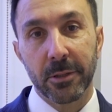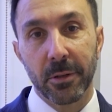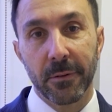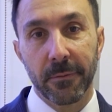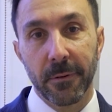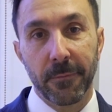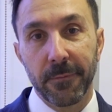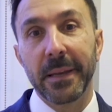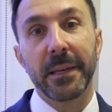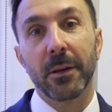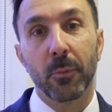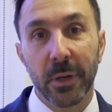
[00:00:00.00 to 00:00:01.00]
sort of
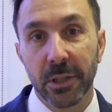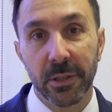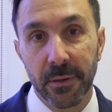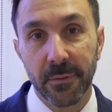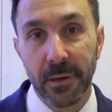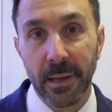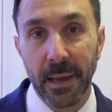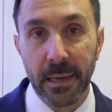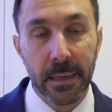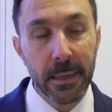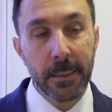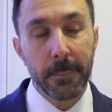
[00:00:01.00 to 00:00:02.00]
offending region, if you like.